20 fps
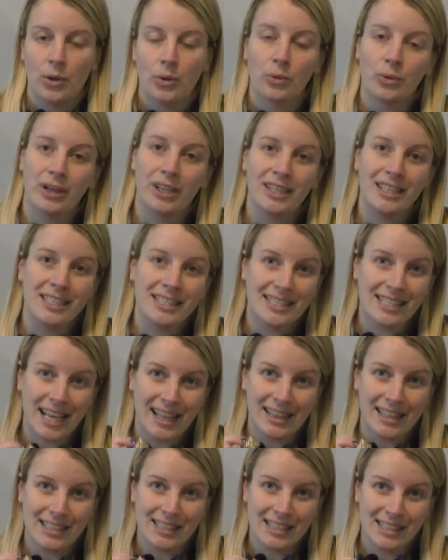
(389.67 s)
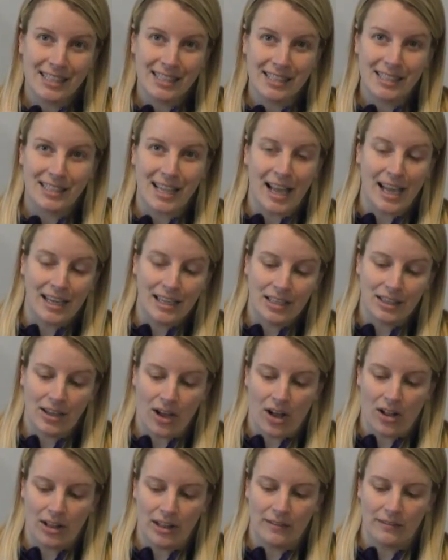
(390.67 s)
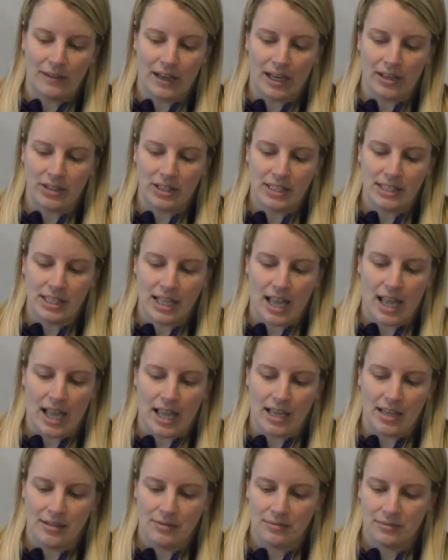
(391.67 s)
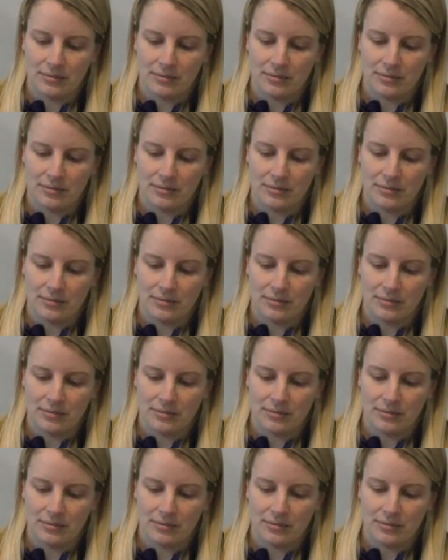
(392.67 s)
We're going to set this to the side and call it virus A.